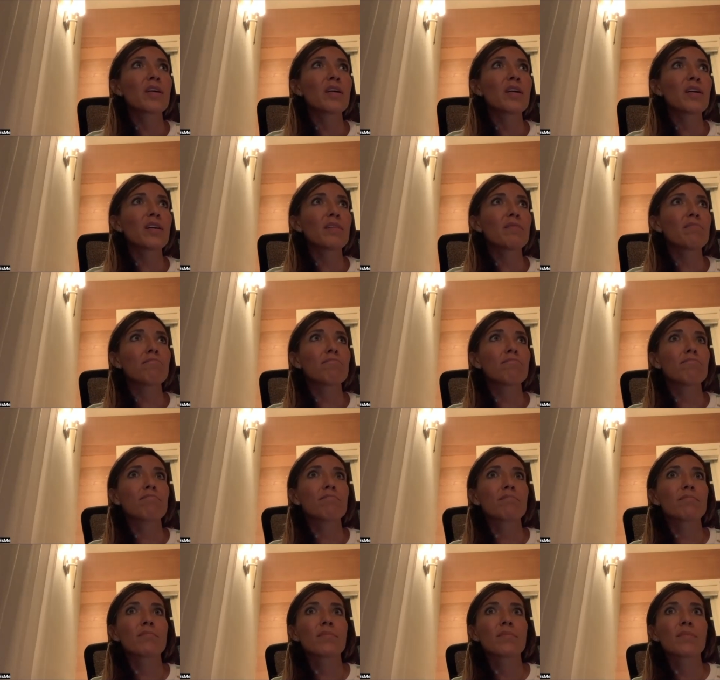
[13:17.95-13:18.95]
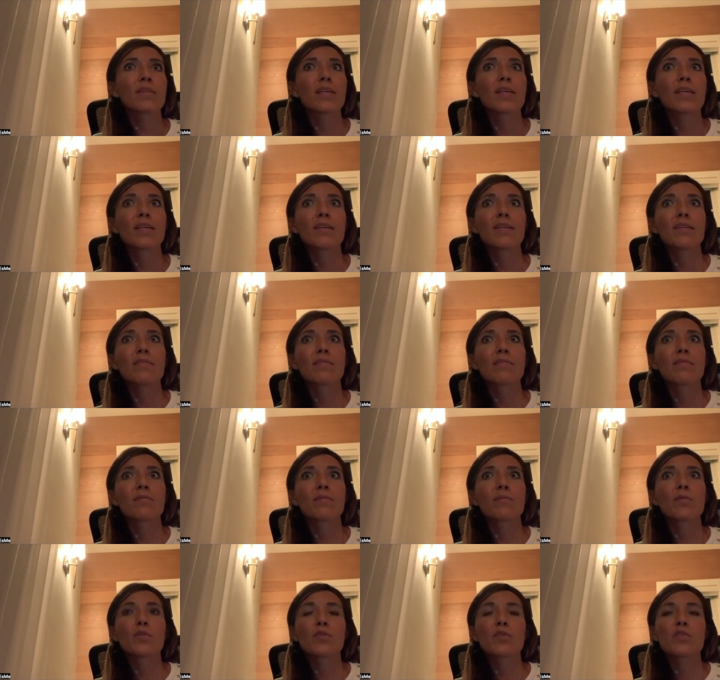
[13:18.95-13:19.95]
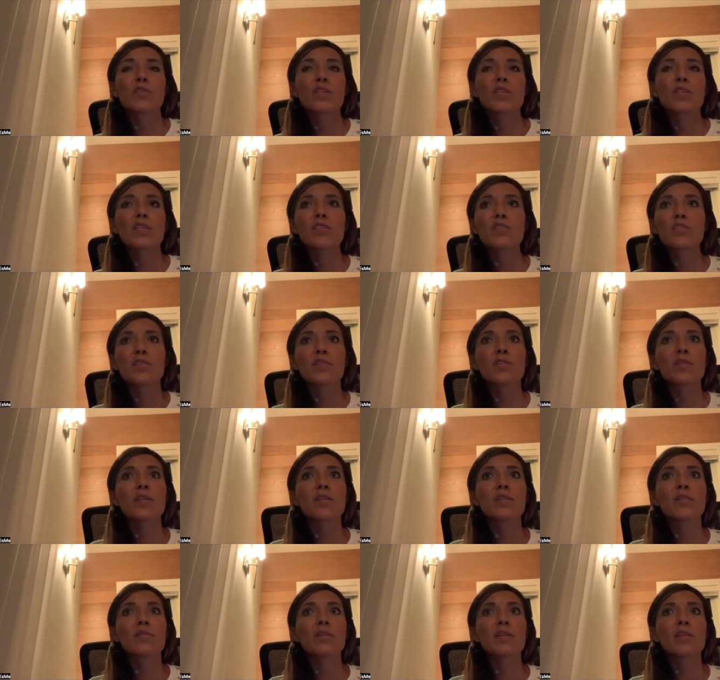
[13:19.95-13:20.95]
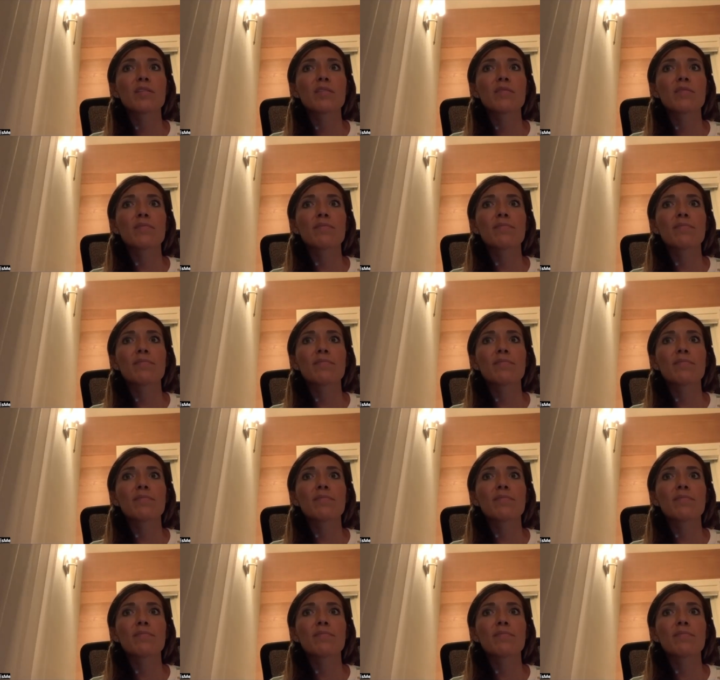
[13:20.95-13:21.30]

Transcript: Um, like more center and, and